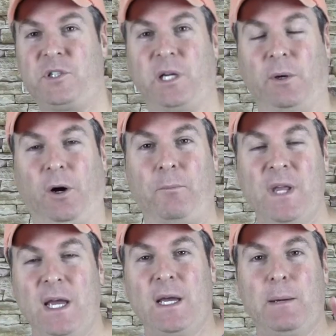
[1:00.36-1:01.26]
material.
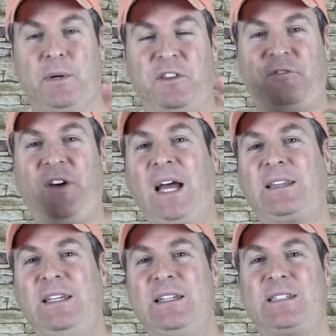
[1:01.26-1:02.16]
But the
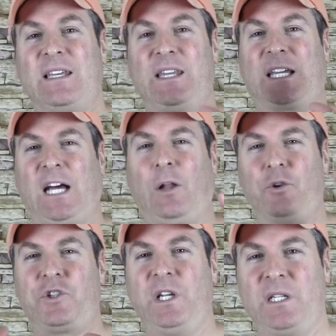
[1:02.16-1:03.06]
fact is, the
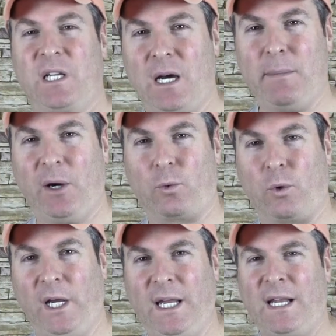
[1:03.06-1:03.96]
colors didn't come out right.